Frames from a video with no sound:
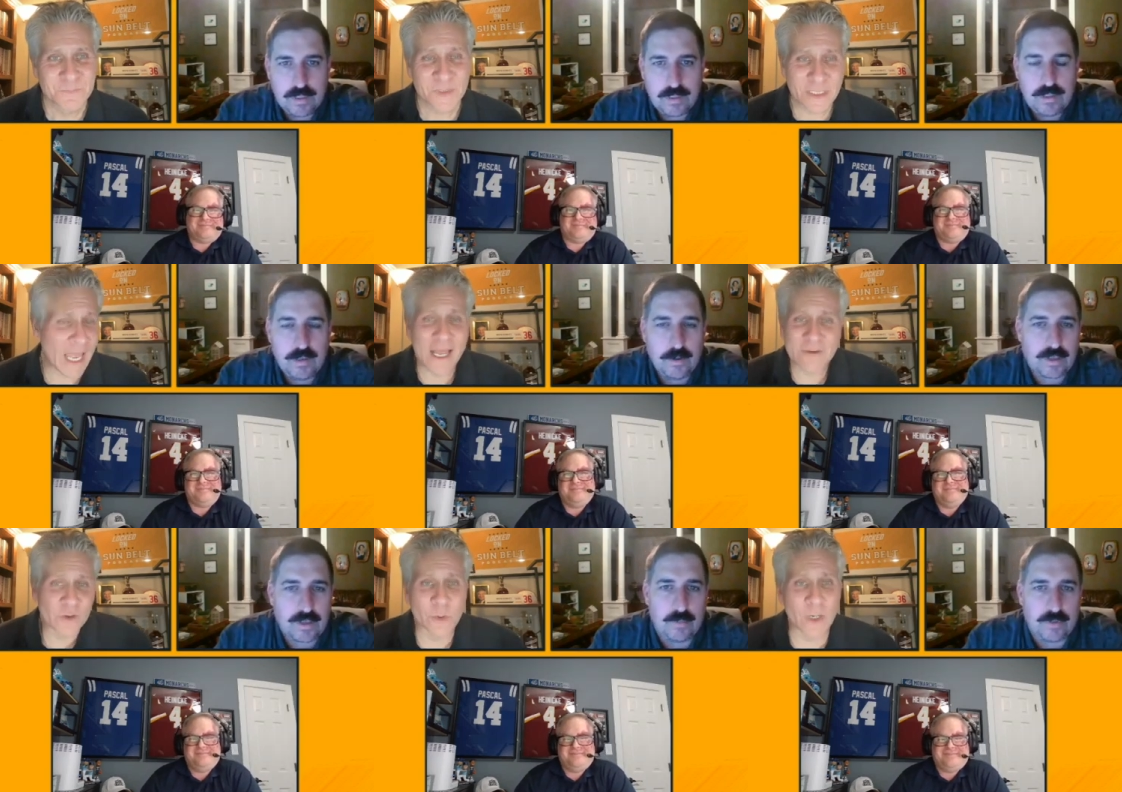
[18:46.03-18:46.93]
Speaker 1: yeah,
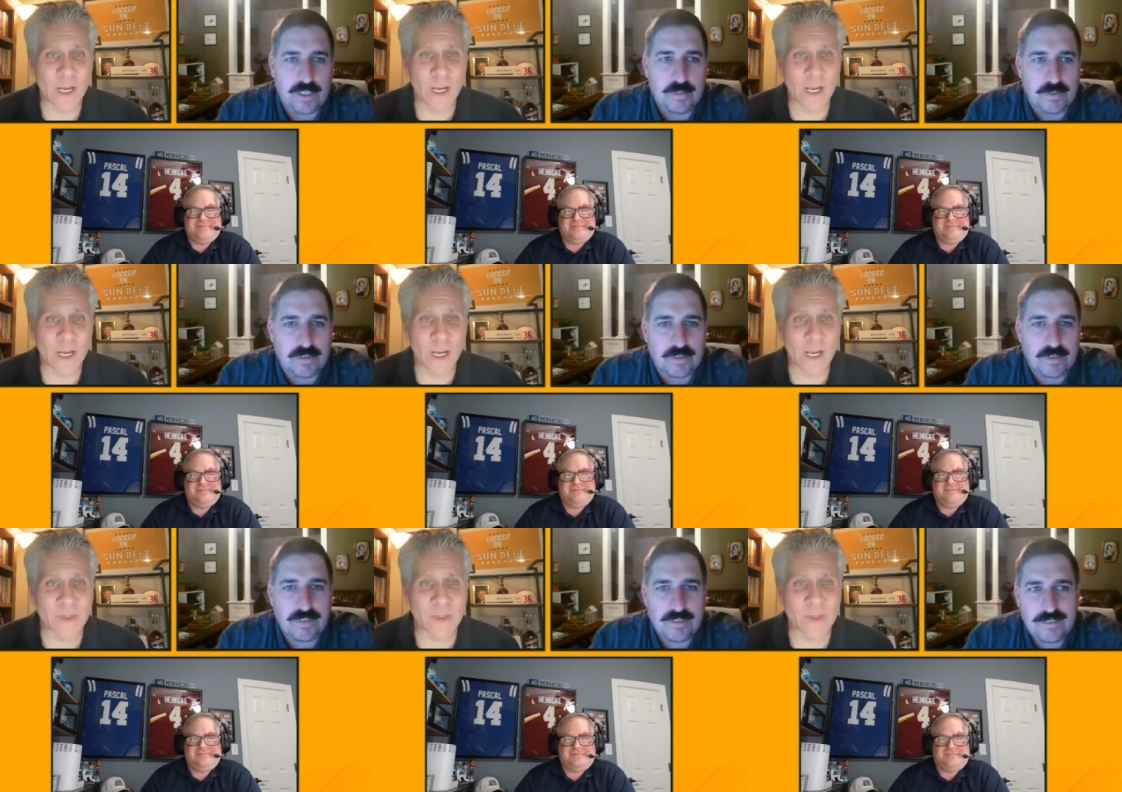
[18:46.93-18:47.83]
so I mean, you,
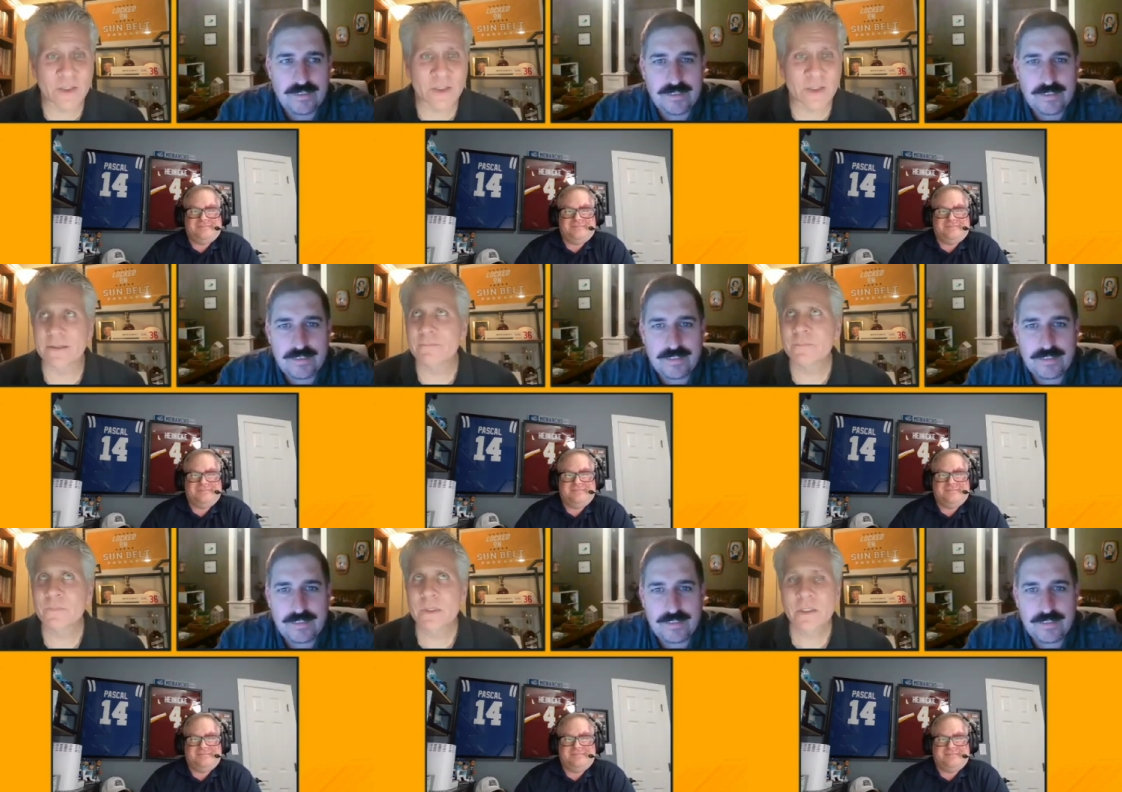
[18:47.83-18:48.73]
you know, like
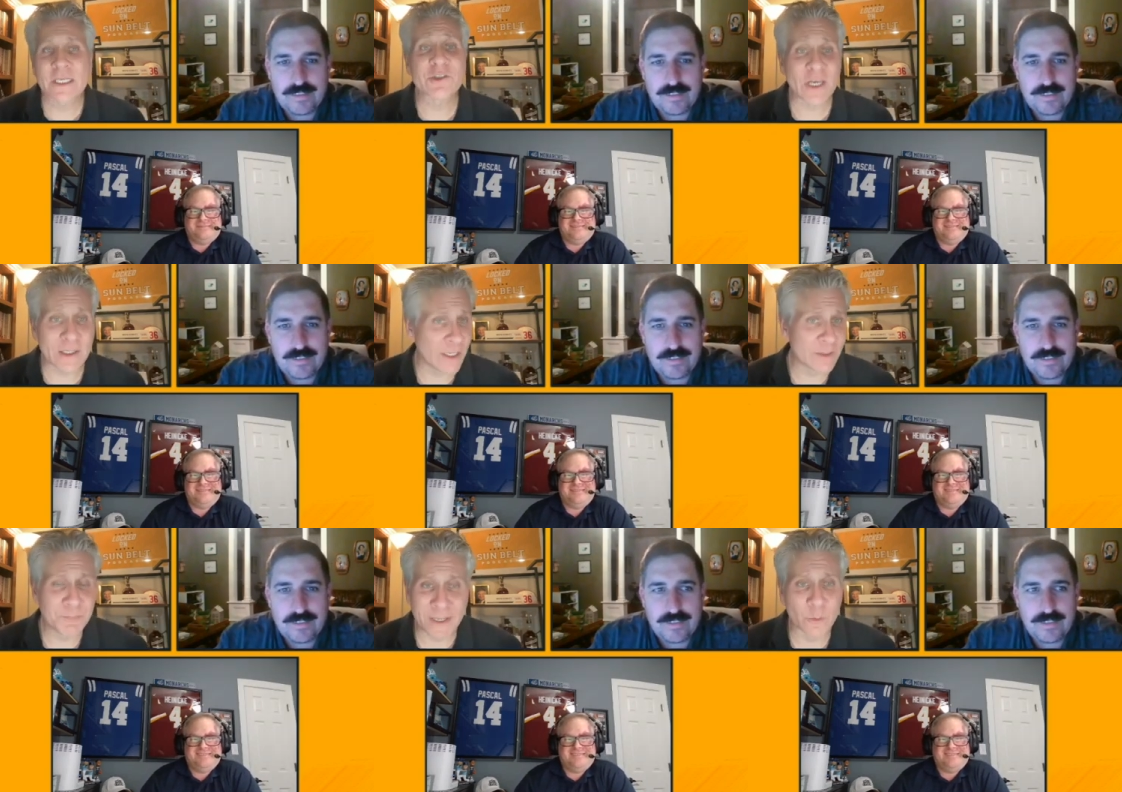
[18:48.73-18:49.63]
like Jay, like Ben
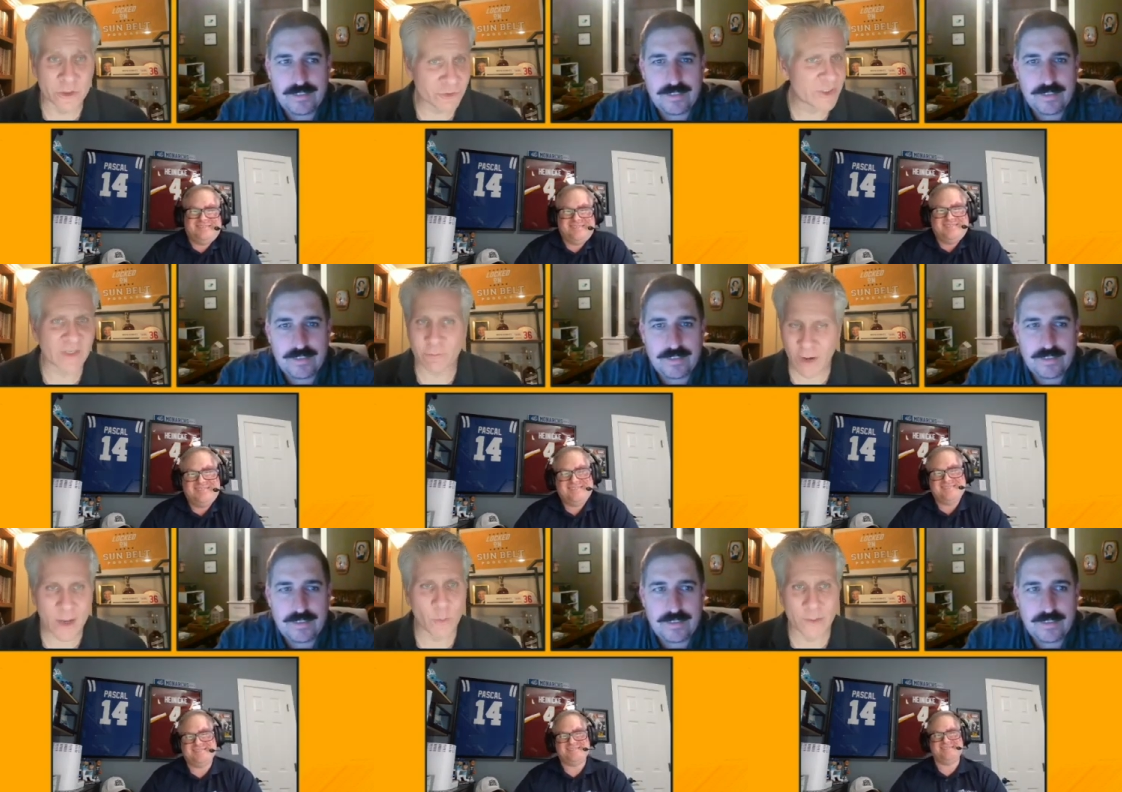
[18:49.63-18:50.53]
Wooldridge, they ran
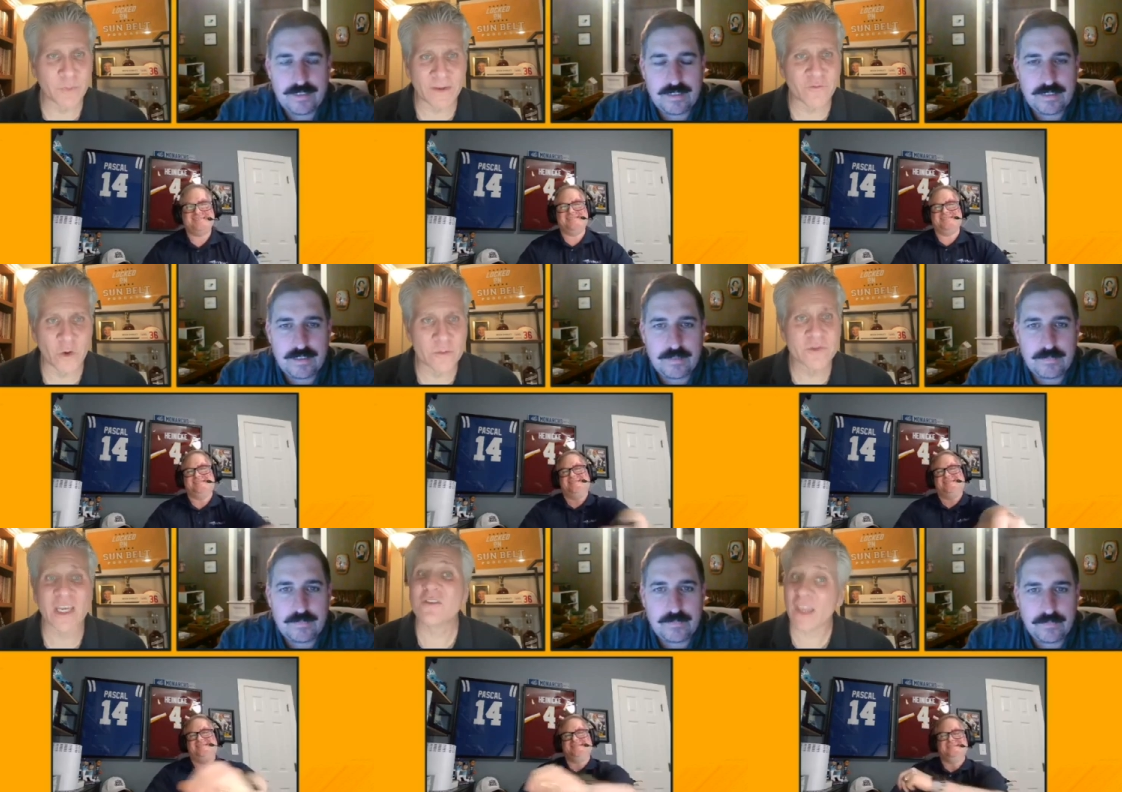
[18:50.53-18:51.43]
one play for him. Jayden
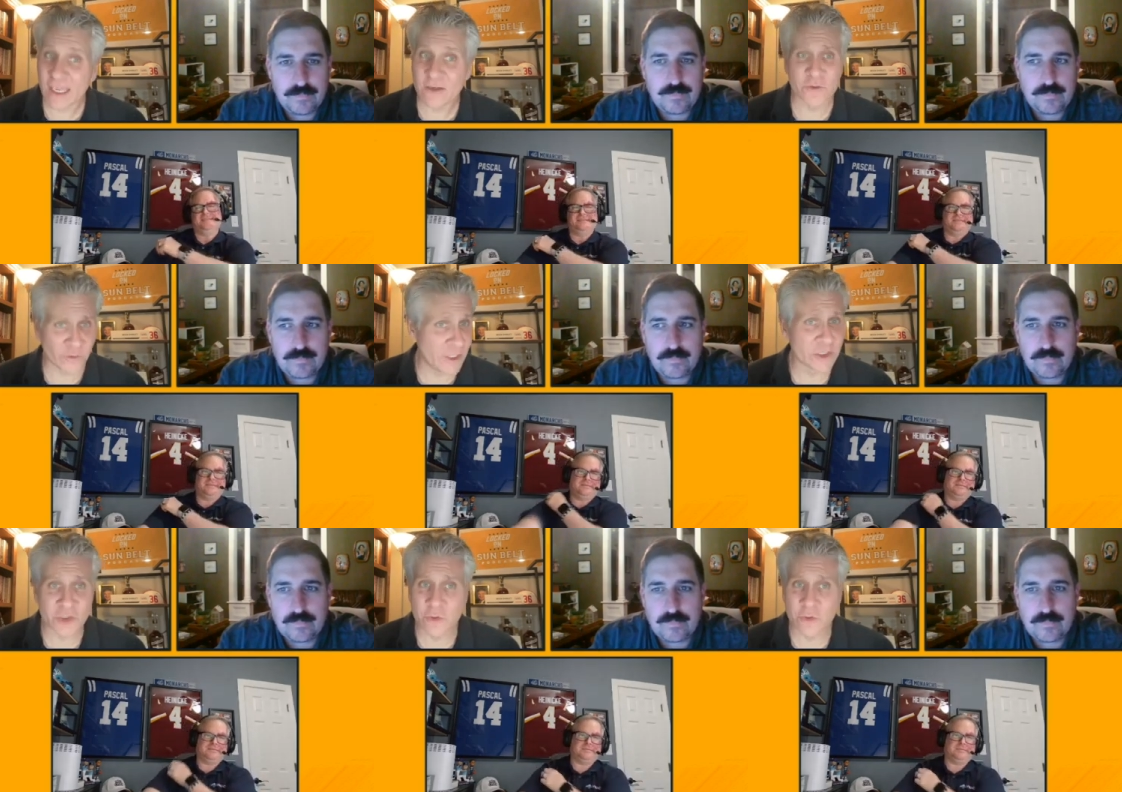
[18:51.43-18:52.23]
Daniels for LSU, they